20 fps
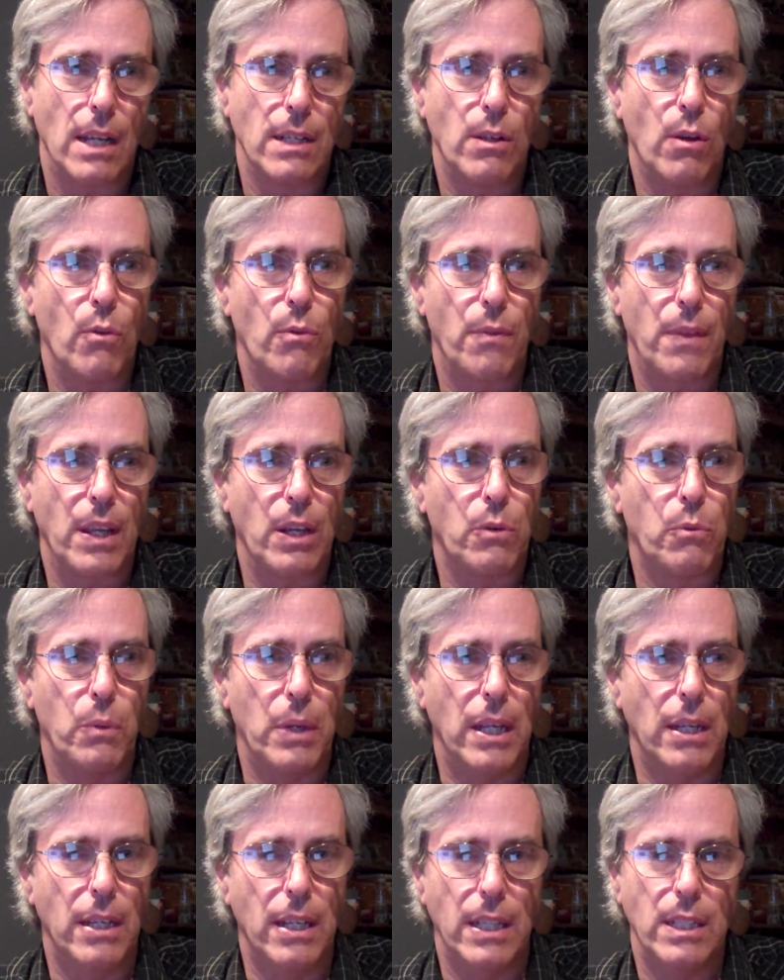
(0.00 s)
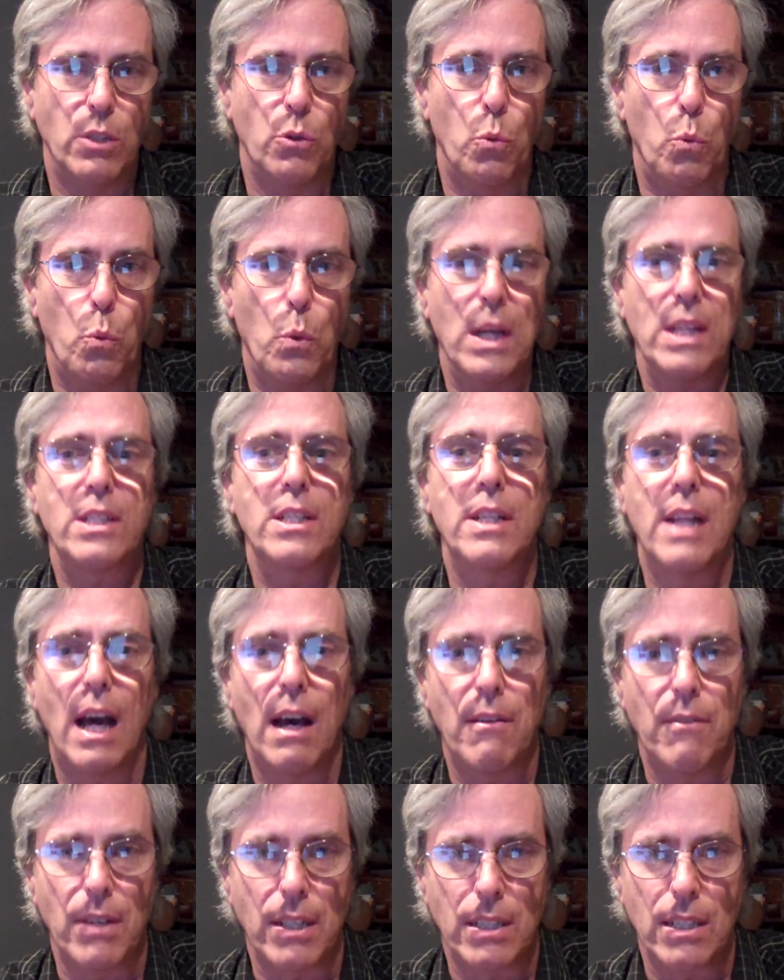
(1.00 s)
I don't think we need to wish it
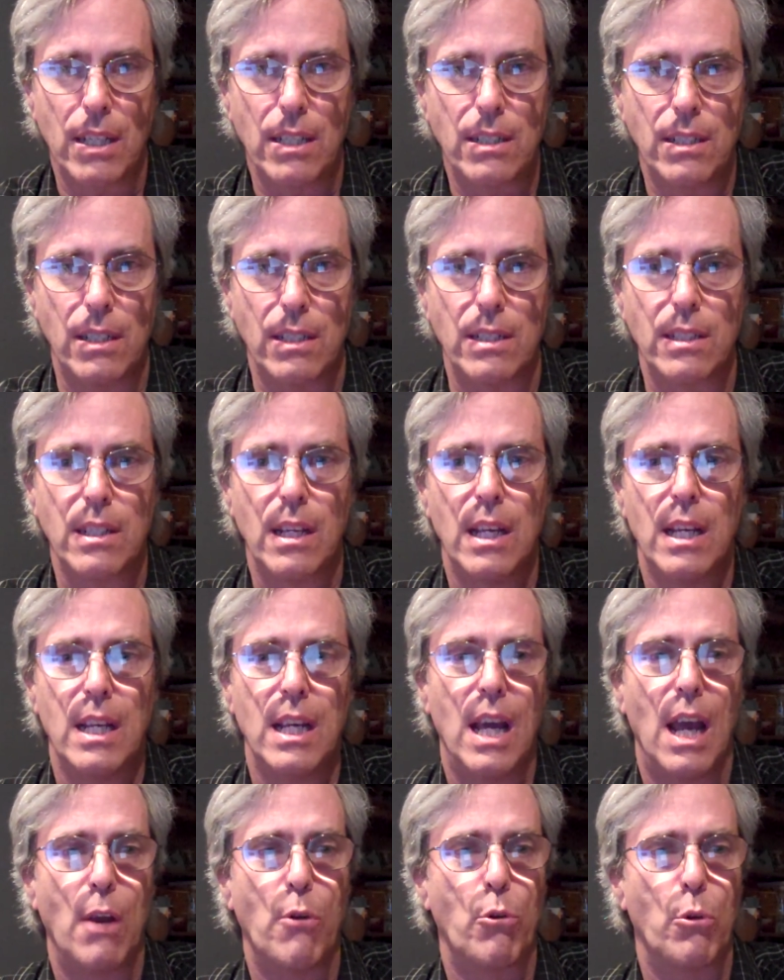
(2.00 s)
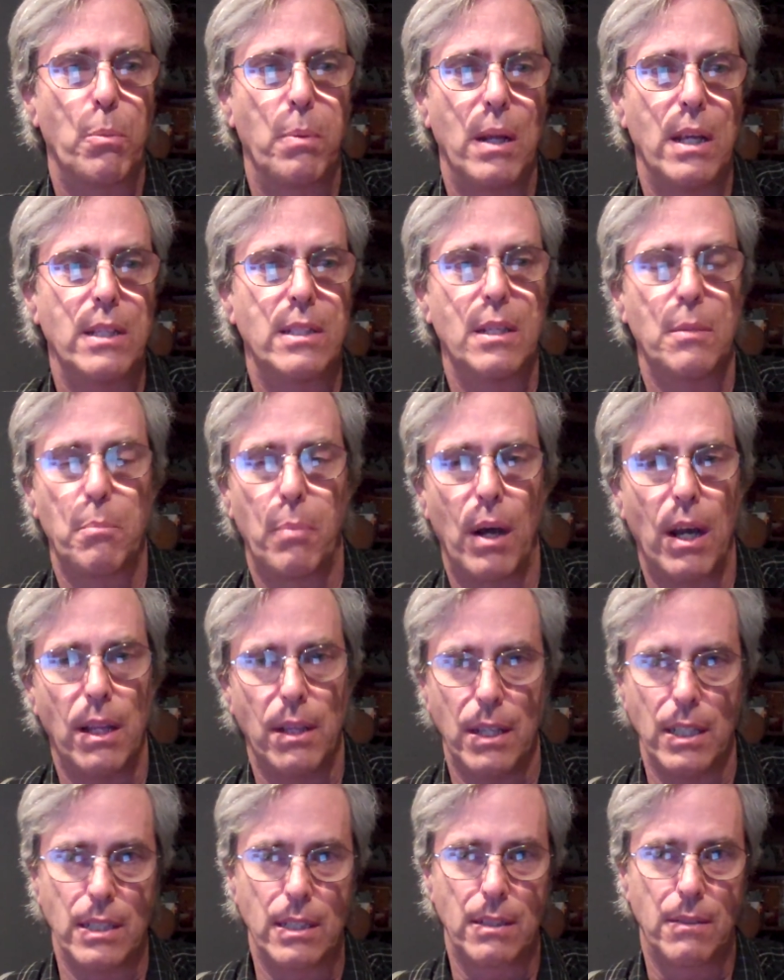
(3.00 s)
out of existence and replace it
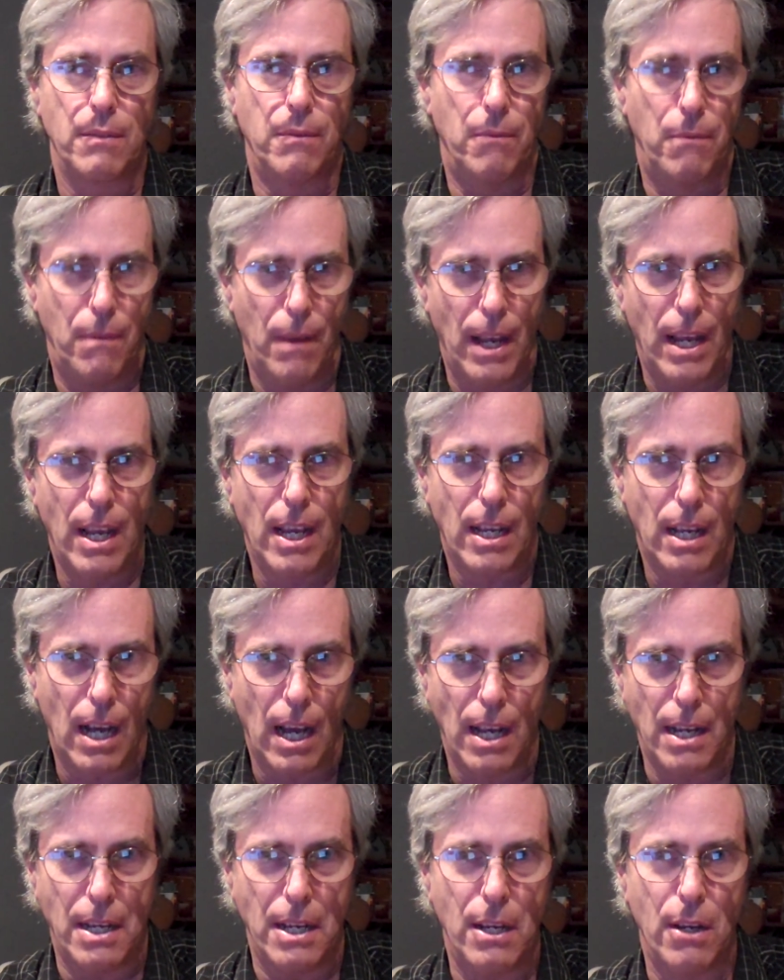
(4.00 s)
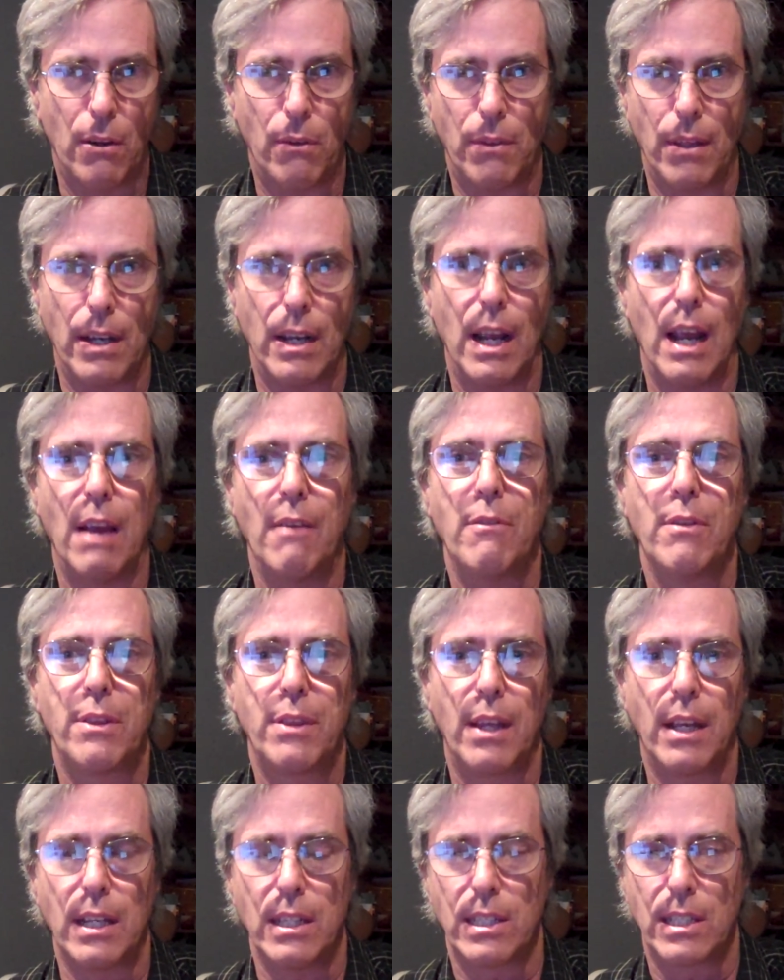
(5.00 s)
by this vague idea that
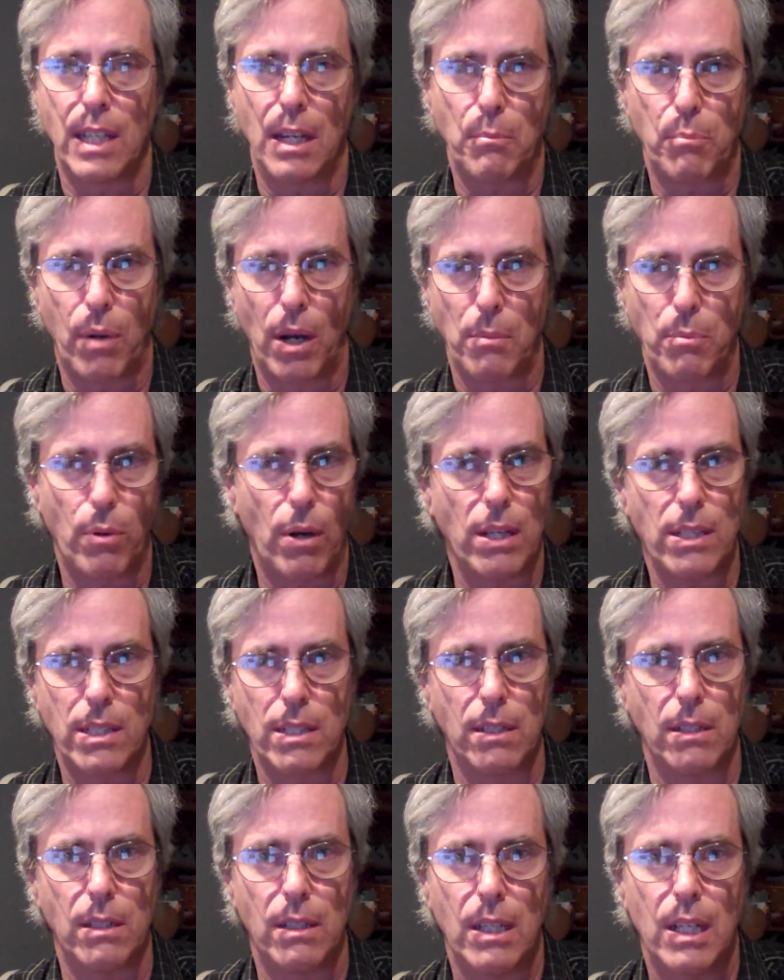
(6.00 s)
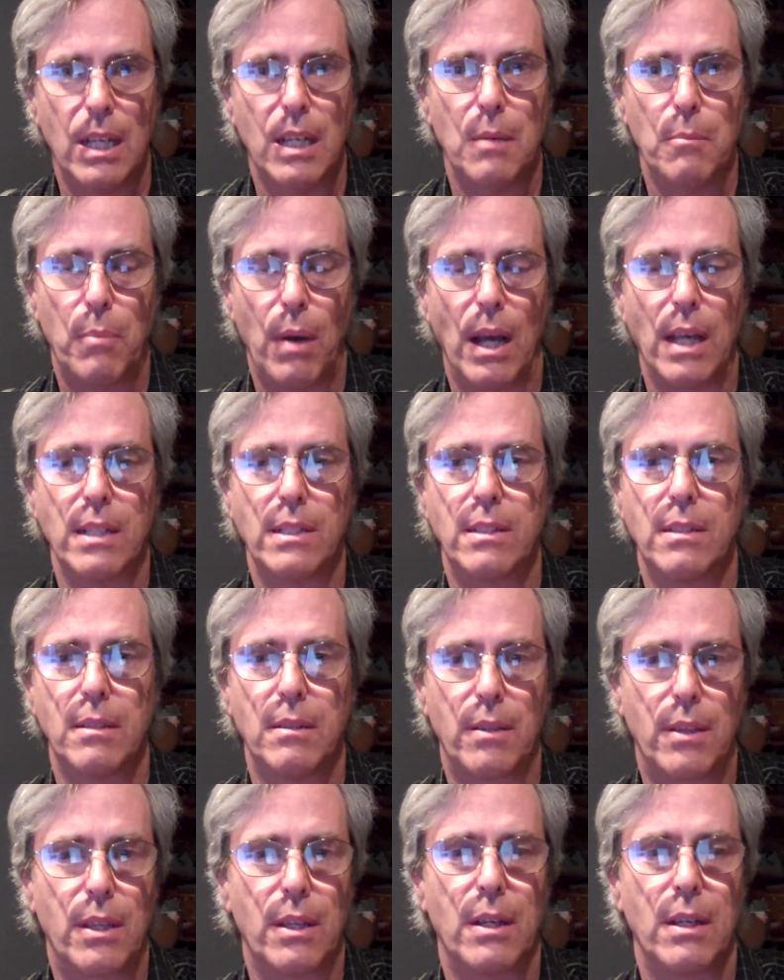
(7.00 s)
everything is set by price and by
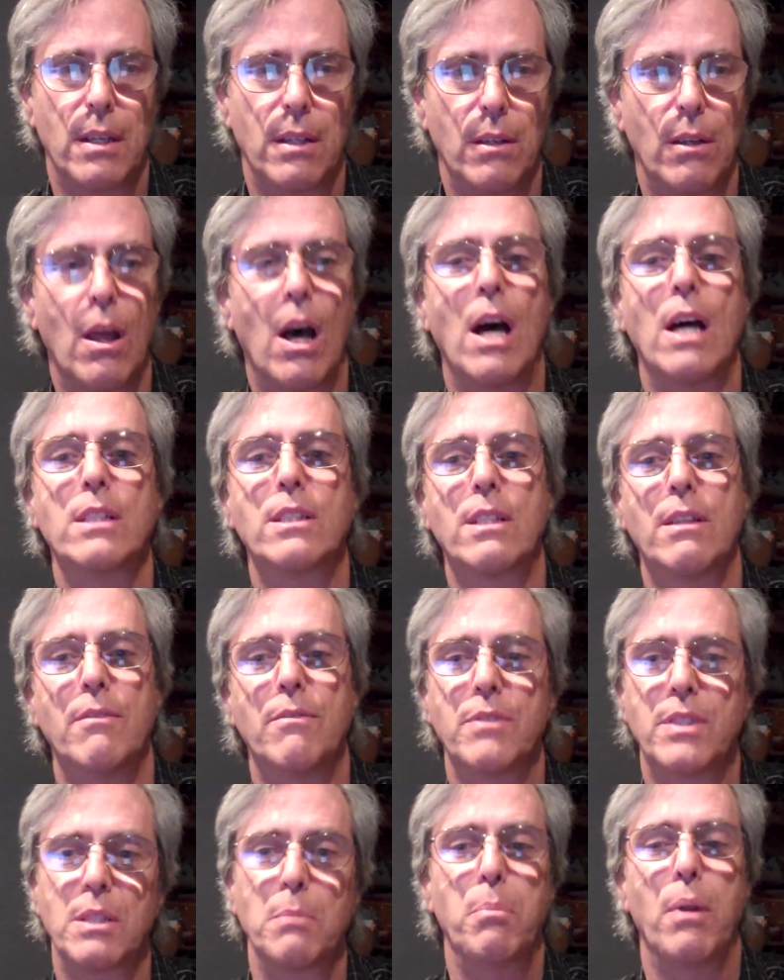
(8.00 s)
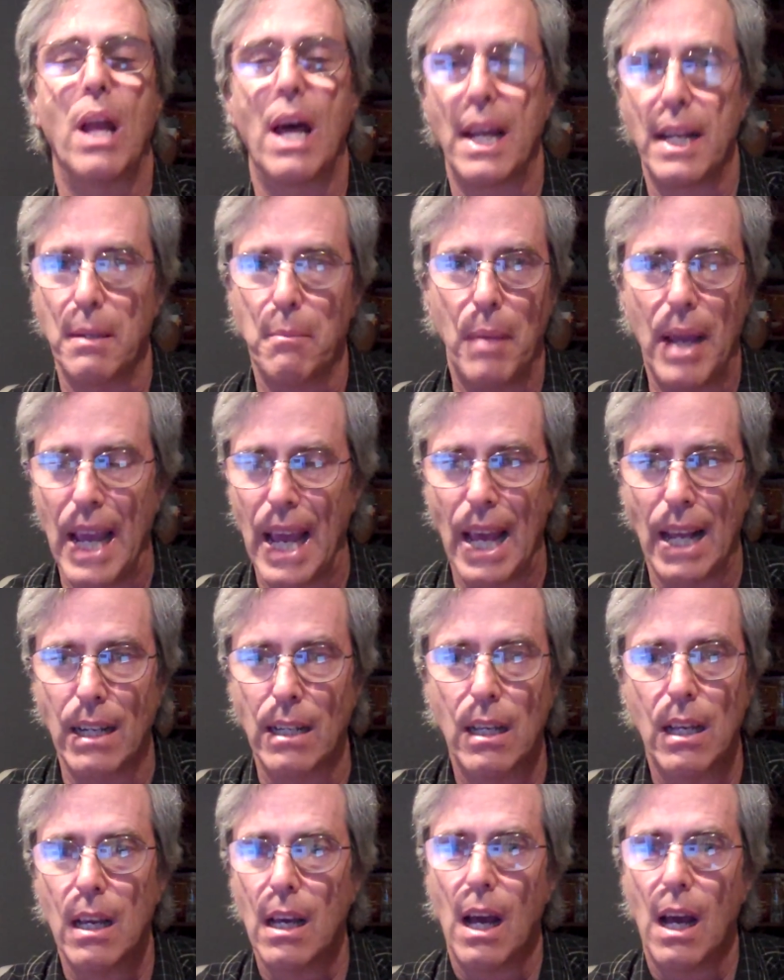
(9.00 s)
the laws of supply and demand.